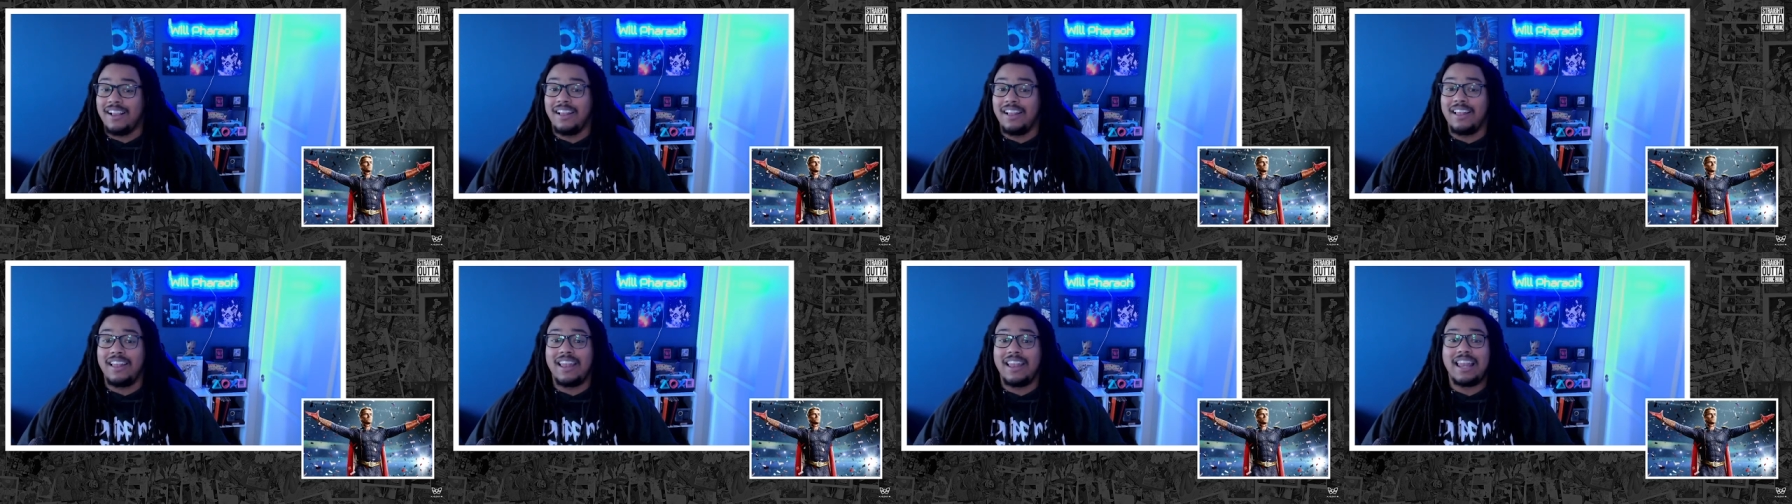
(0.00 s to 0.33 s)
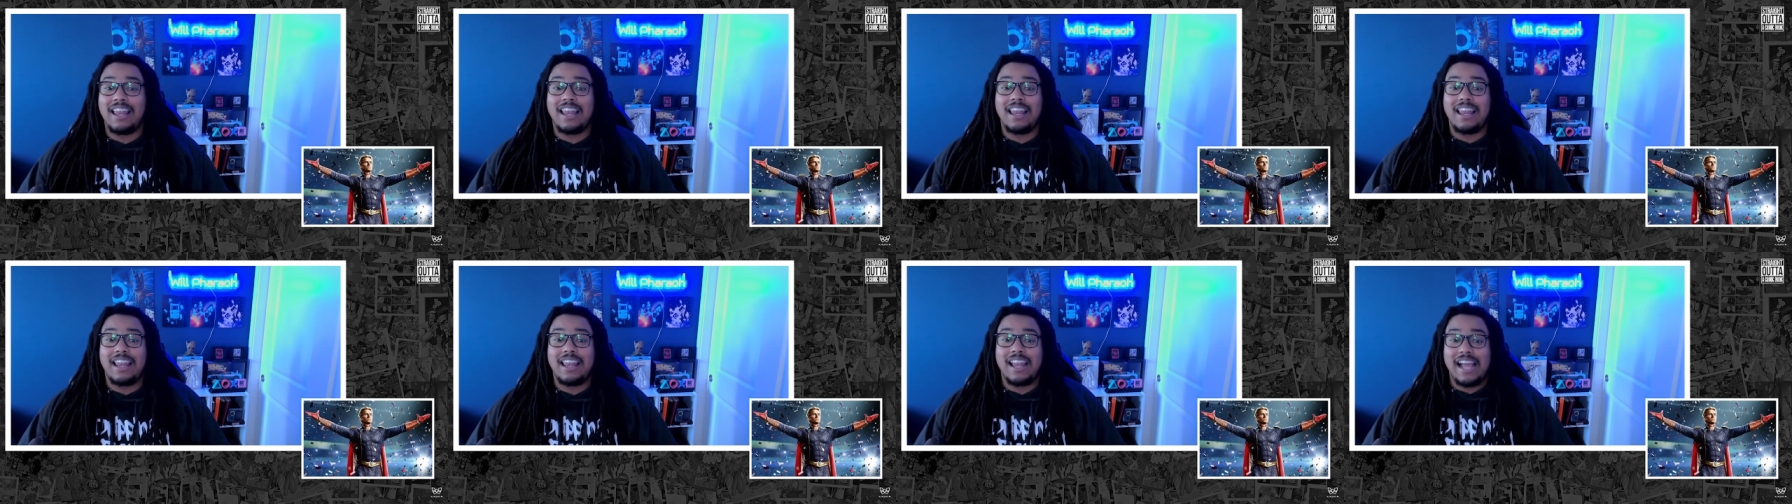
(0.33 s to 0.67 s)

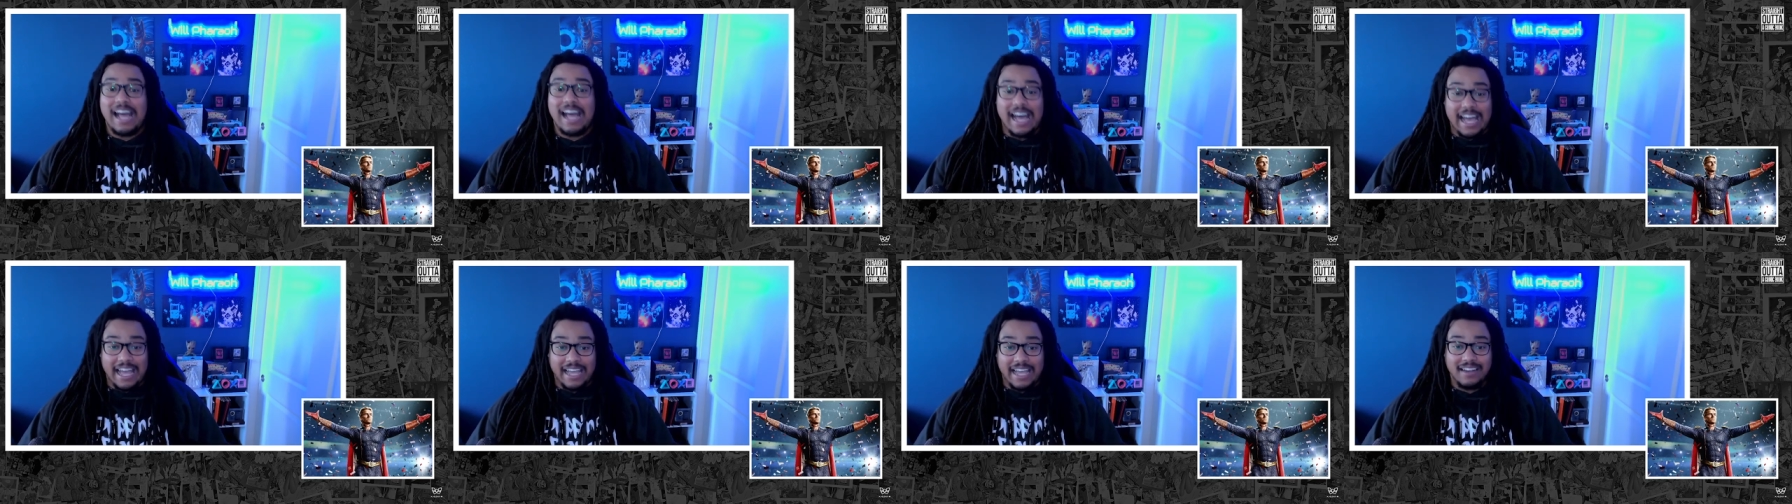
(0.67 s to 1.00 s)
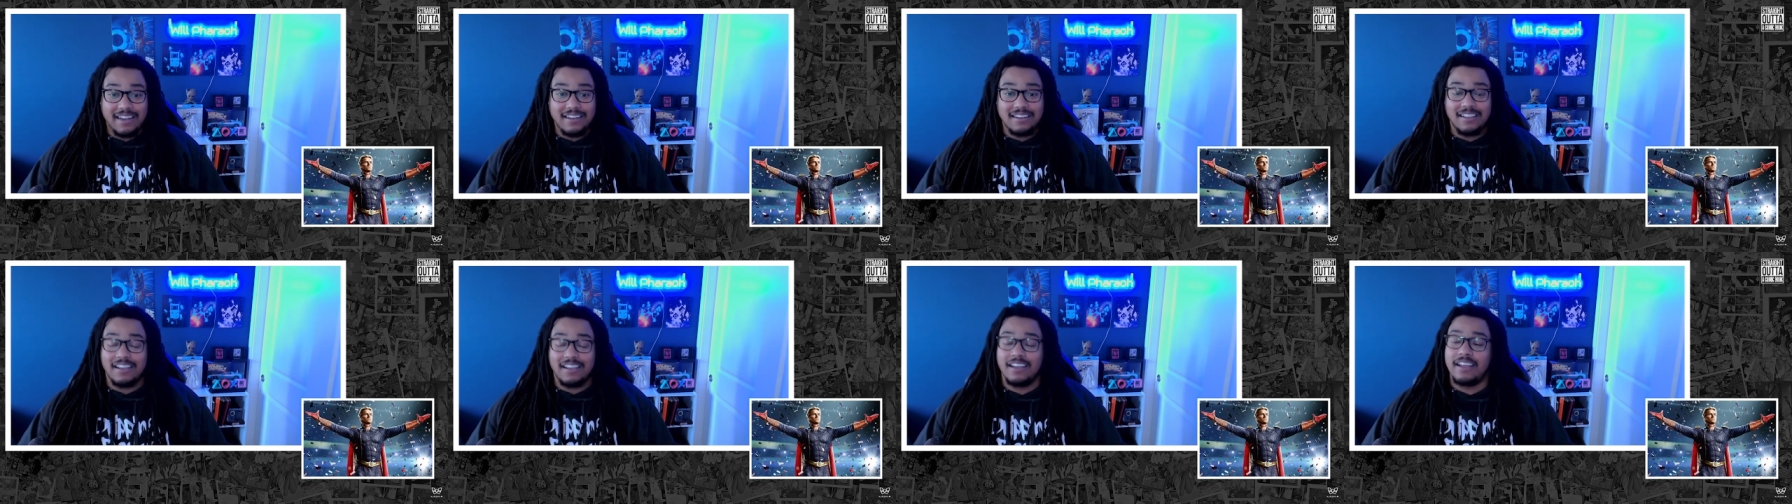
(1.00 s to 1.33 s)
lot
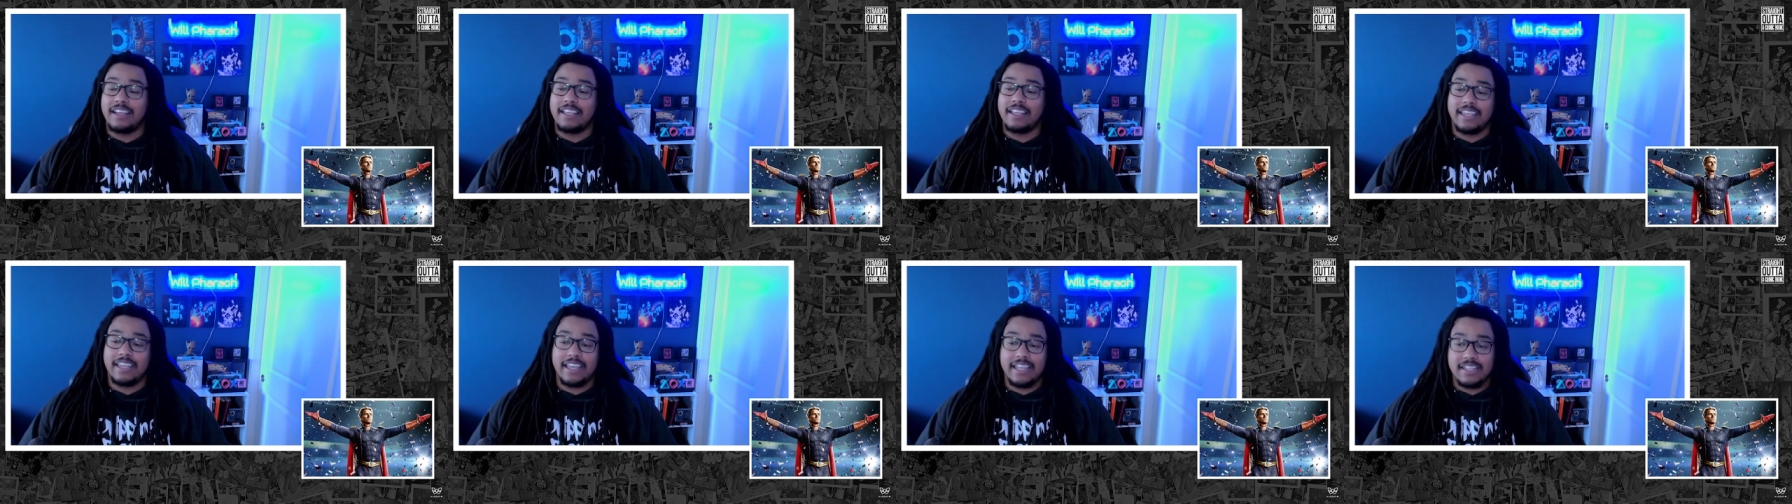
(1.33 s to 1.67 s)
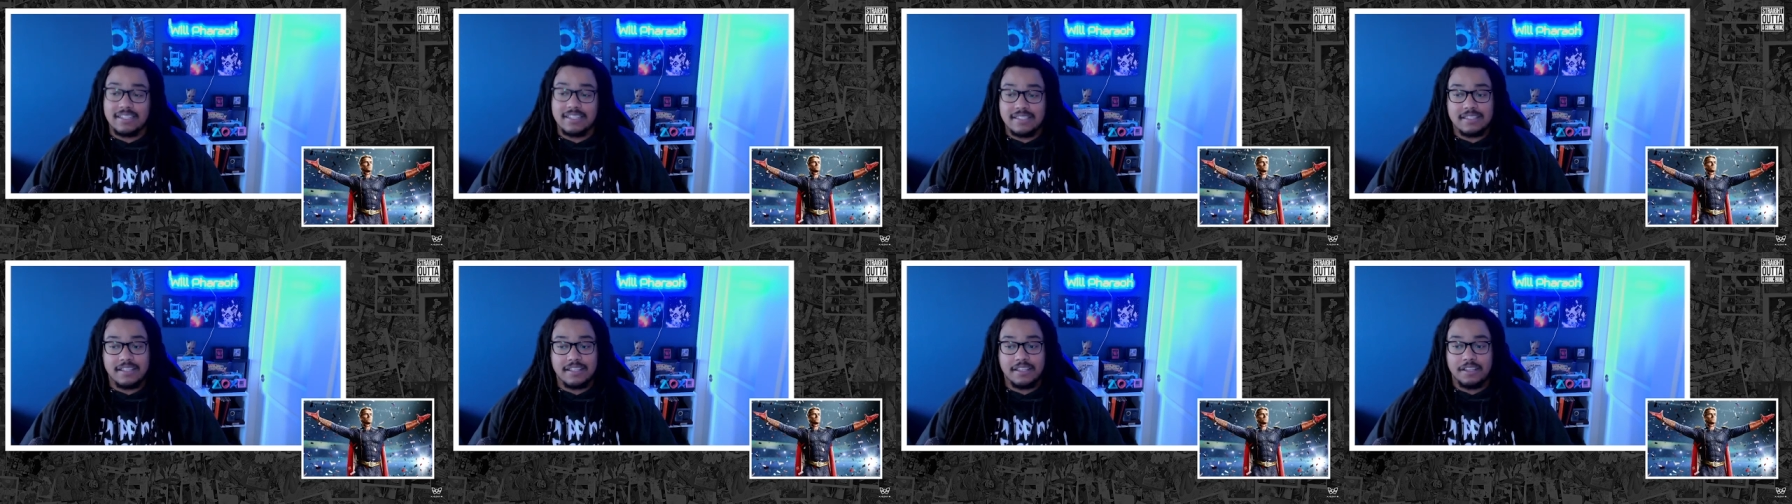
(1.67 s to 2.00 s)

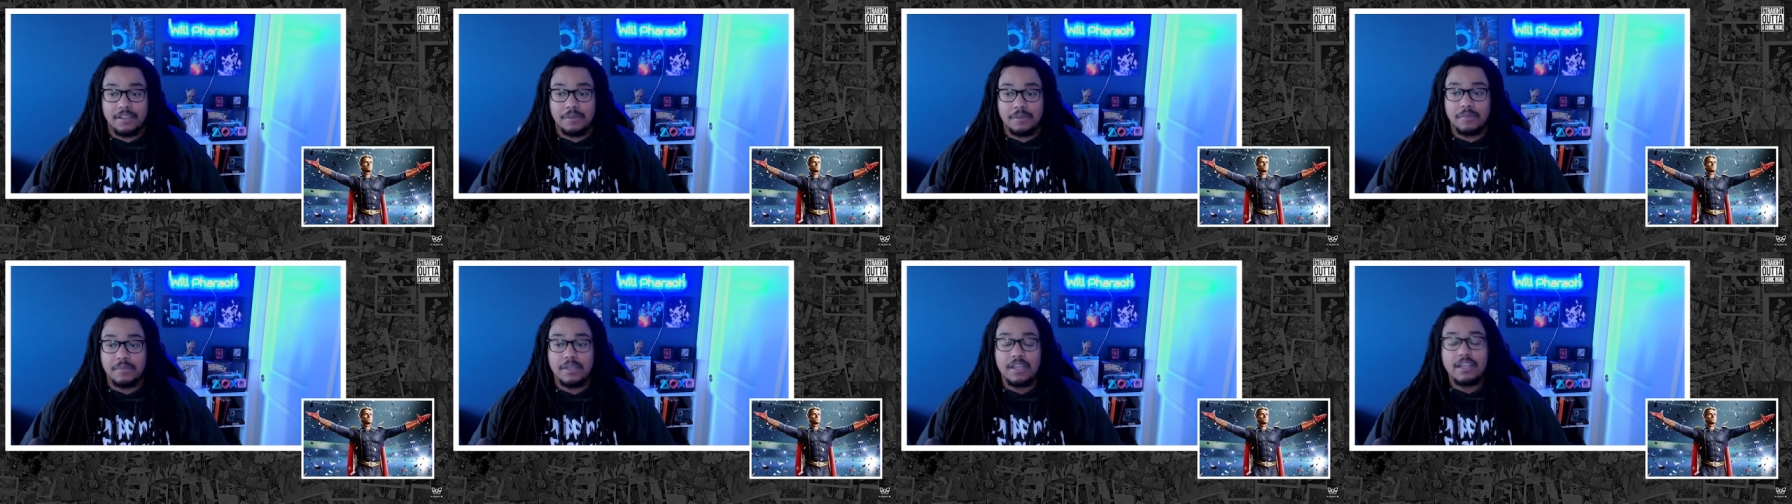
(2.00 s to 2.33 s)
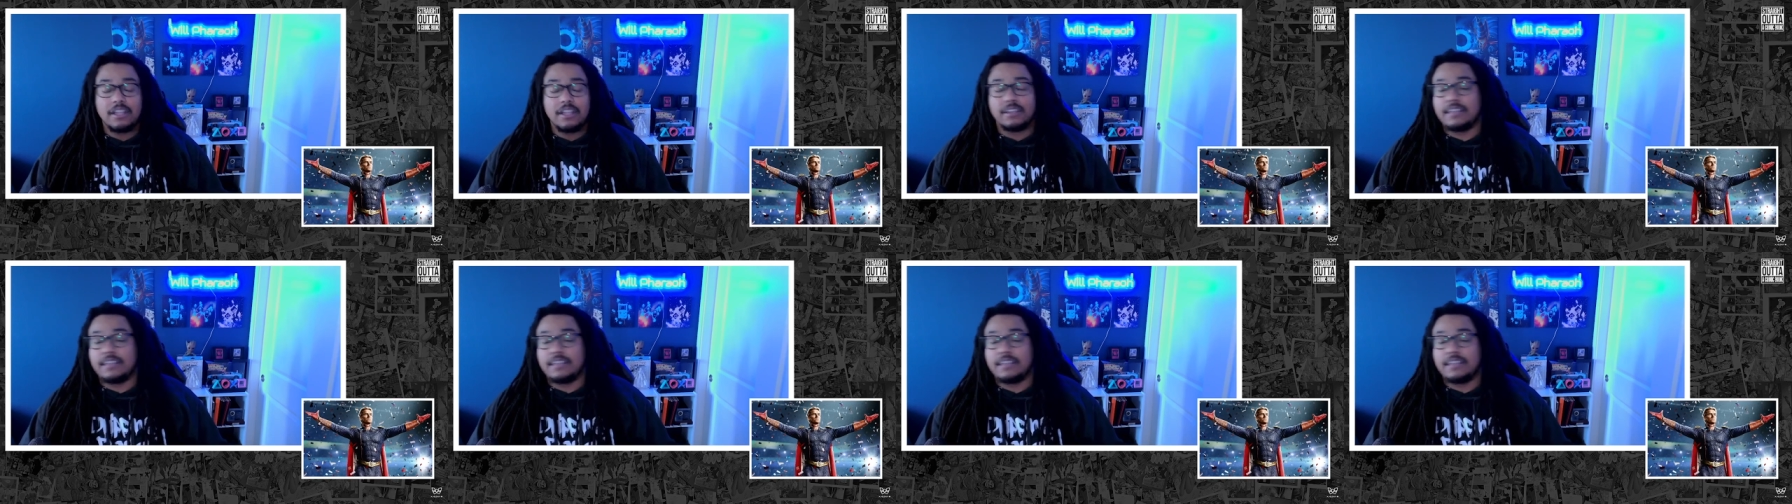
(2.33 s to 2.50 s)
against them.